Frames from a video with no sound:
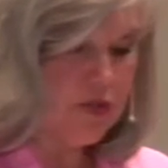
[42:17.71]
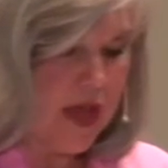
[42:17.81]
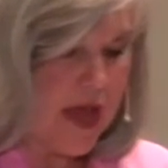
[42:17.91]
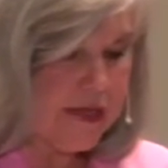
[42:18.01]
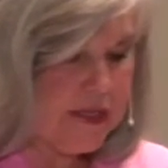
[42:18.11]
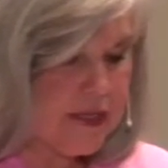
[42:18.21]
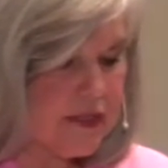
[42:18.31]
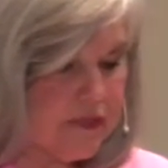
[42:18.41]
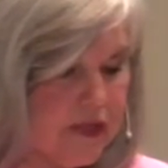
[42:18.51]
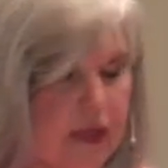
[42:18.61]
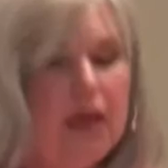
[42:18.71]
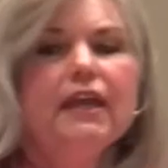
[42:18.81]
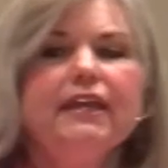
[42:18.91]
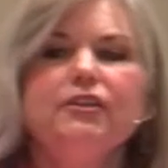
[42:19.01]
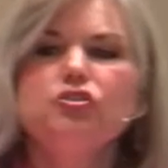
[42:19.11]
the idea is that the
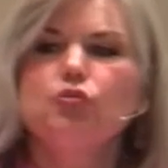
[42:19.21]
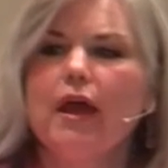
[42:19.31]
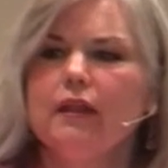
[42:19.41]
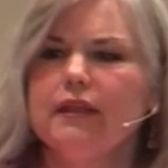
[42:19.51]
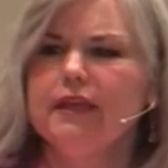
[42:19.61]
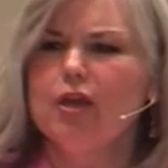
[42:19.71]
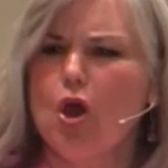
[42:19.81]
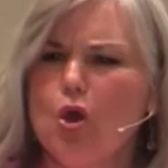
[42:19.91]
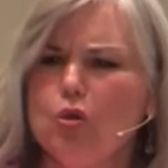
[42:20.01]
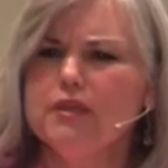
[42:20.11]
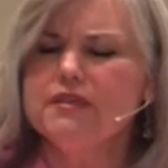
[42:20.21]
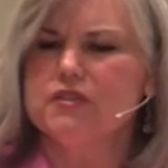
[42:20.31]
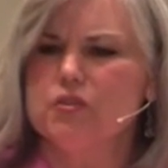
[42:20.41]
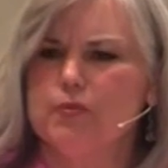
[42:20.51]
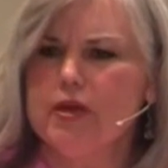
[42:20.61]
indwelling Holy
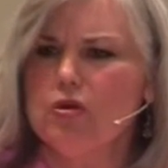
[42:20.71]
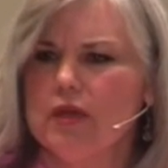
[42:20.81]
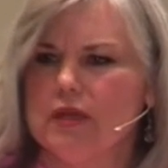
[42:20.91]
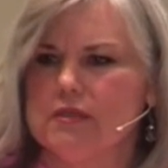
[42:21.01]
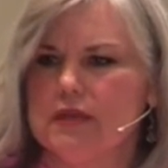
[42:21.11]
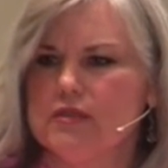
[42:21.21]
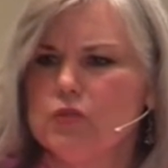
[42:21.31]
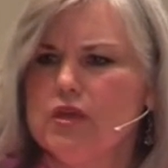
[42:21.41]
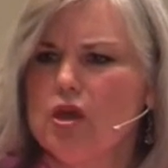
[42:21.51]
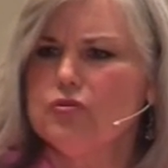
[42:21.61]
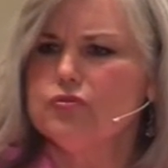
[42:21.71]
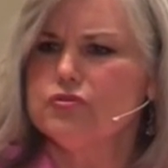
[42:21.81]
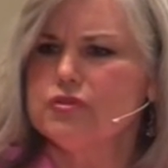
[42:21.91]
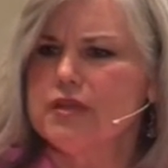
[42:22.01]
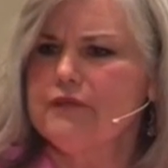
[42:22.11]
Spirit, as we go through
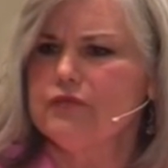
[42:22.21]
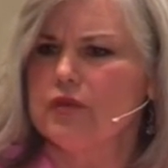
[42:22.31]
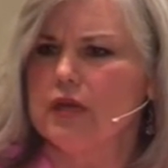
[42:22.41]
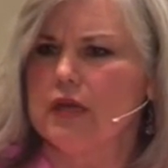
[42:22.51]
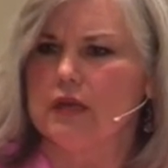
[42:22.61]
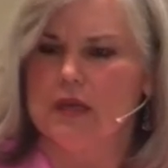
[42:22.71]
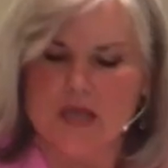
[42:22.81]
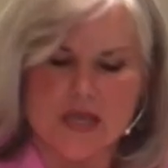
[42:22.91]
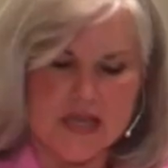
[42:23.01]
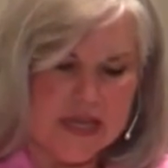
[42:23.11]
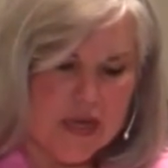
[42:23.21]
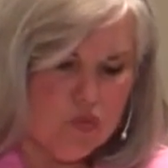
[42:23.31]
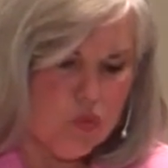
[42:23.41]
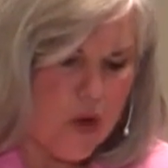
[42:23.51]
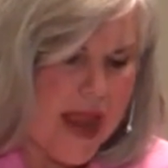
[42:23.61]
suffering, He
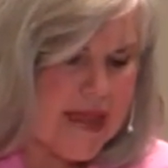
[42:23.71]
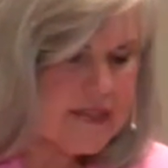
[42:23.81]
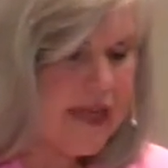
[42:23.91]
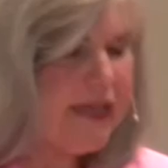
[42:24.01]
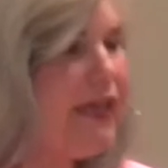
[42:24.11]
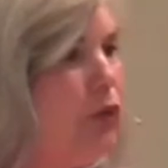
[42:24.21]
rests and He